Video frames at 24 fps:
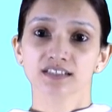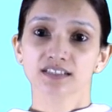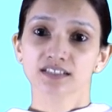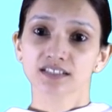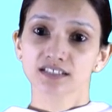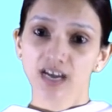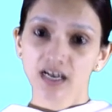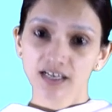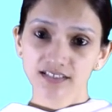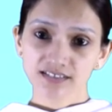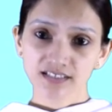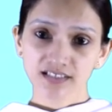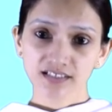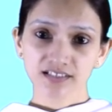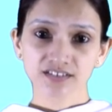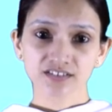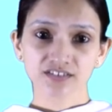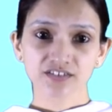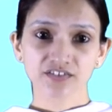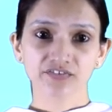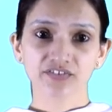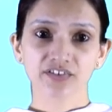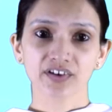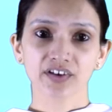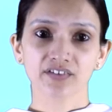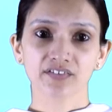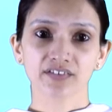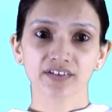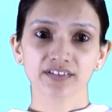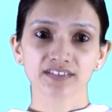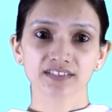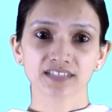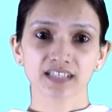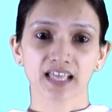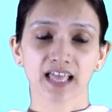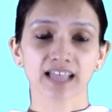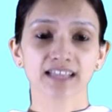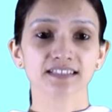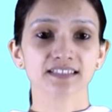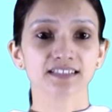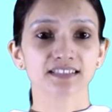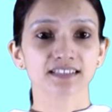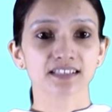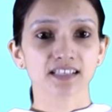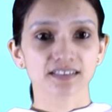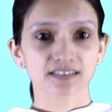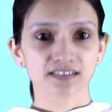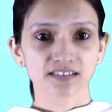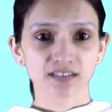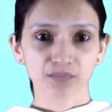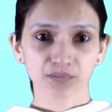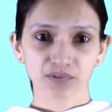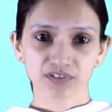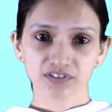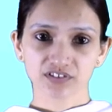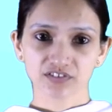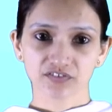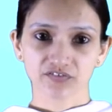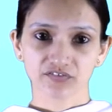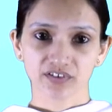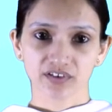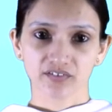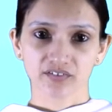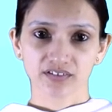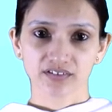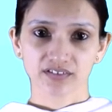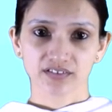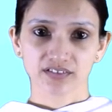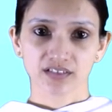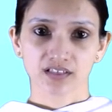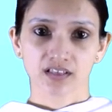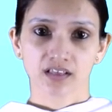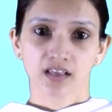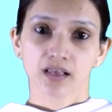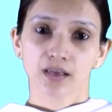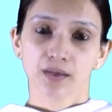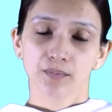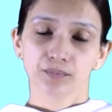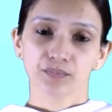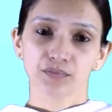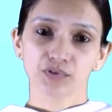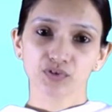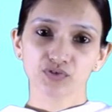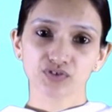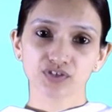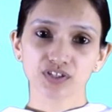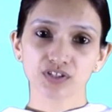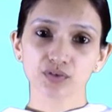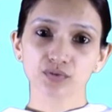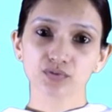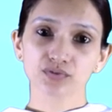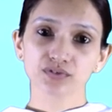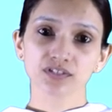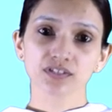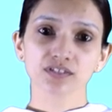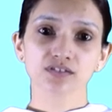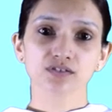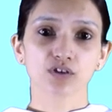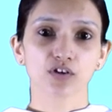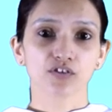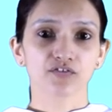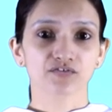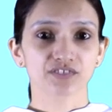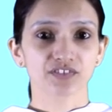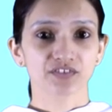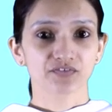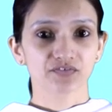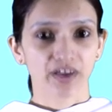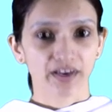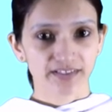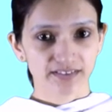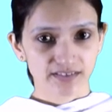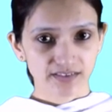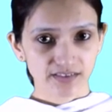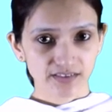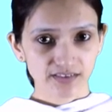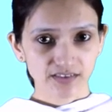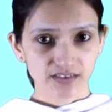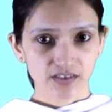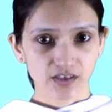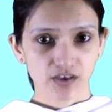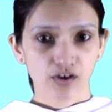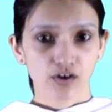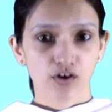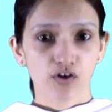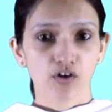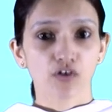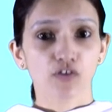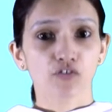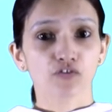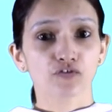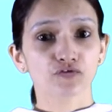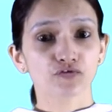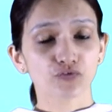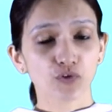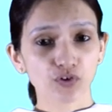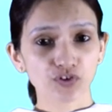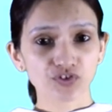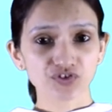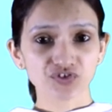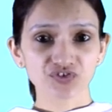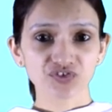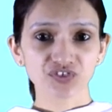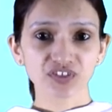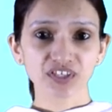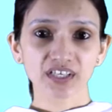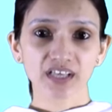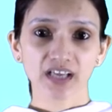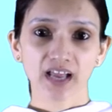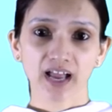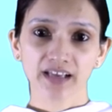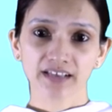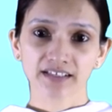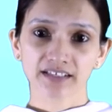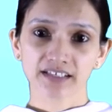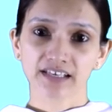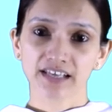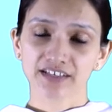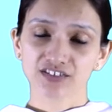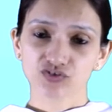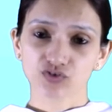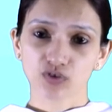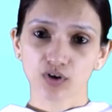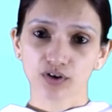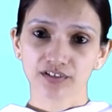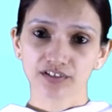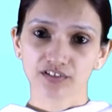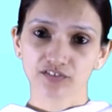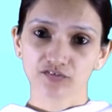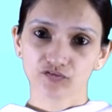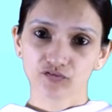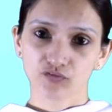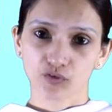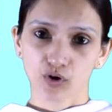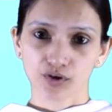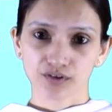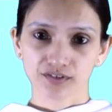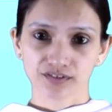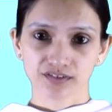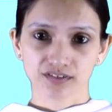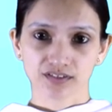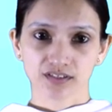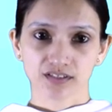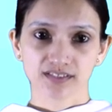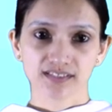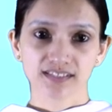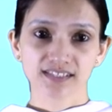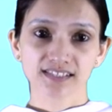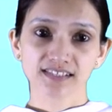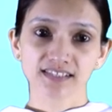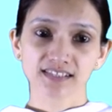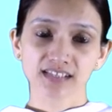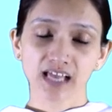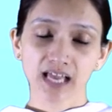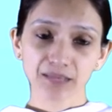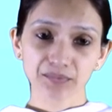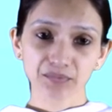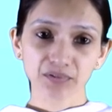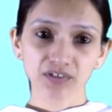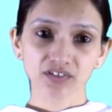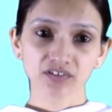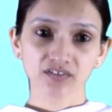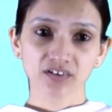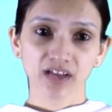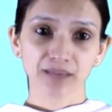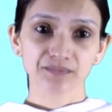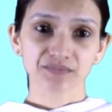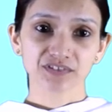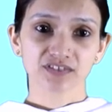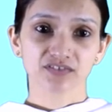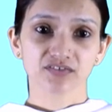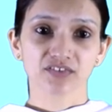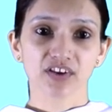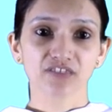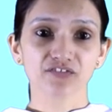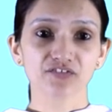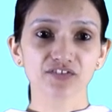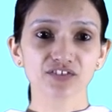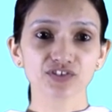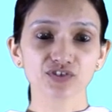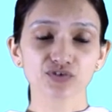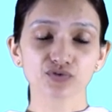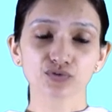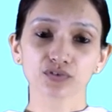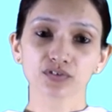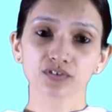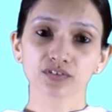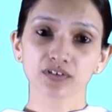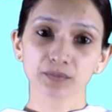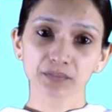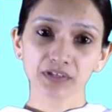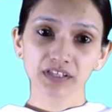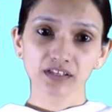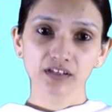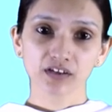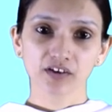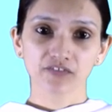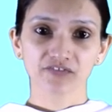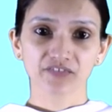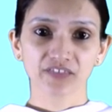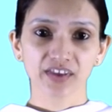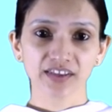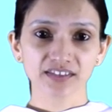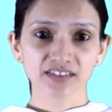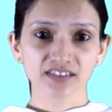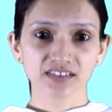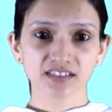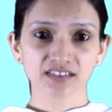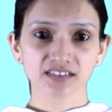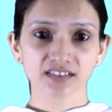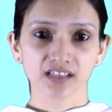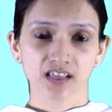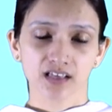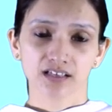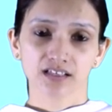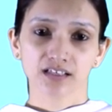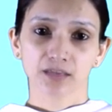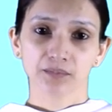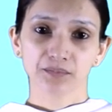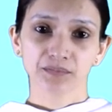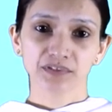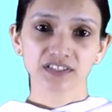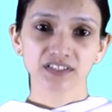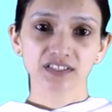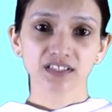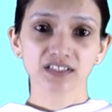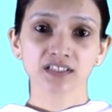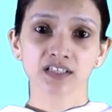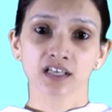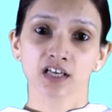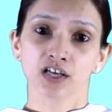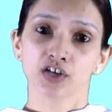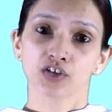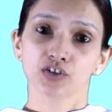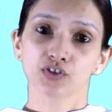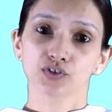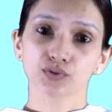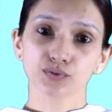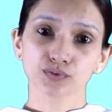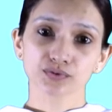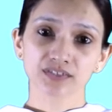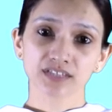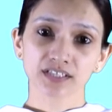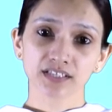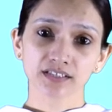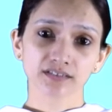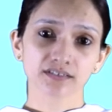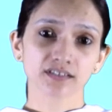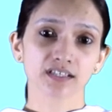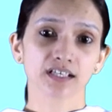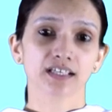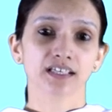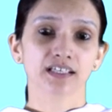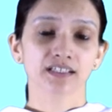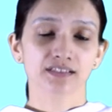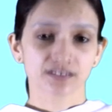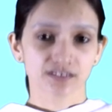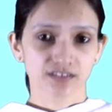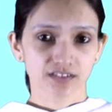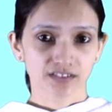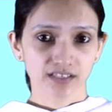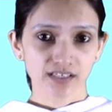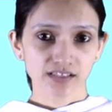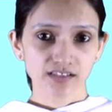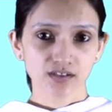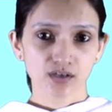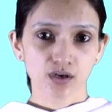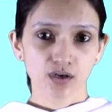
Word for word: data interference and system interference, misuses of devices, forgery and electronic frauds. Cyber crimes refers to criminal offences committed using the internet